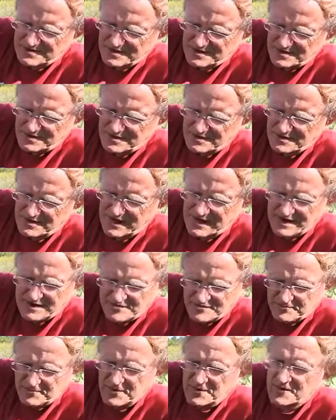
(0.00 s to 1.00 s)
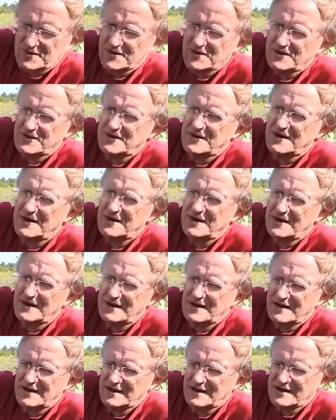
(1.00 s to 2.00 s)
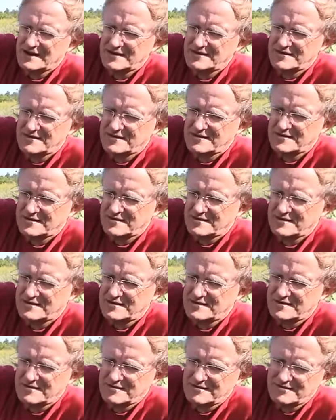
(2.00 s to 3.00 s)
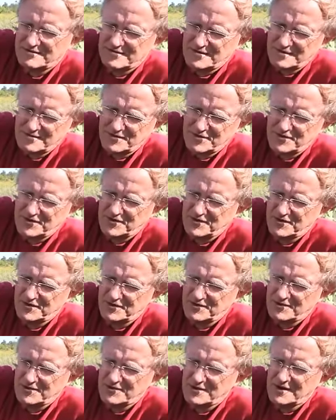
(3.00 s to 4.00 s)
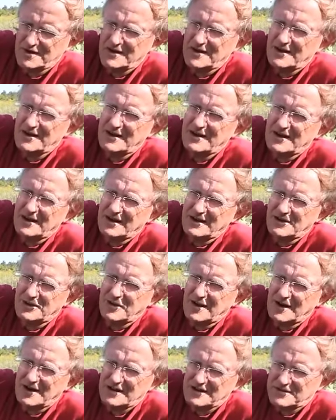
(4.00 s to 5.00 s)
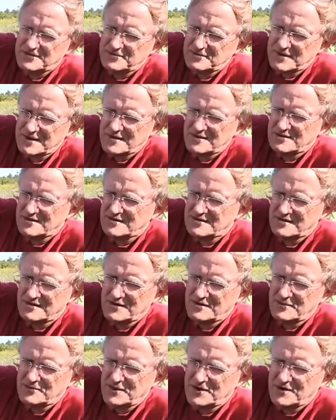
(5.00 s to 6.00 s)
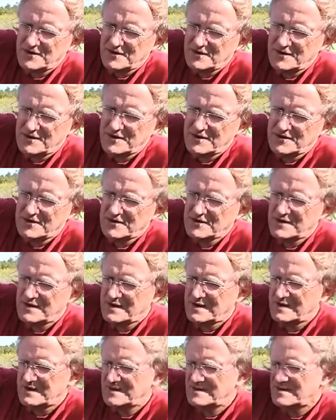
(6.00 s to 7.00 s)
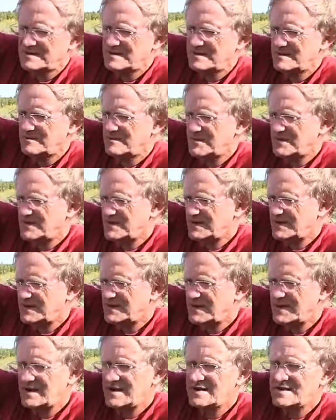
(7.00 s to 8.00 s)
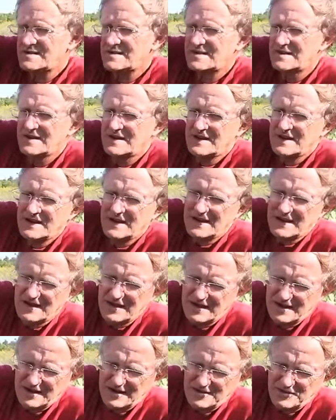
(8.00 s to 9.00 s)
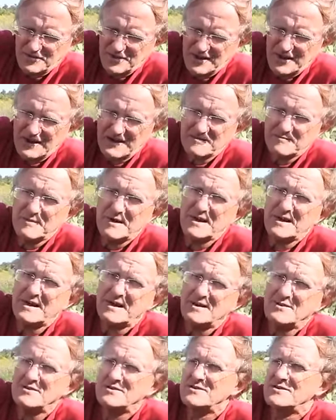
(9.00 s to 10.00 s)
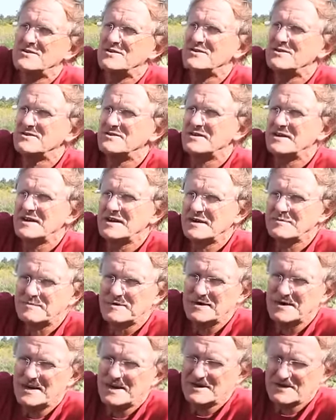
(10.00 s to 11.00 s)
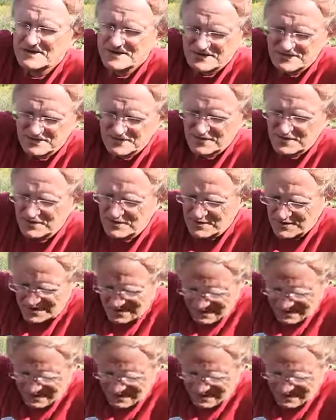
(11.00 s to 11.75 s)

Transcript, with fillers: called Landsberger. Uh, it's similar to a Granny Smith. It's a little bit earlier. It's similar in taste. And we have many others you'll see up and down this row.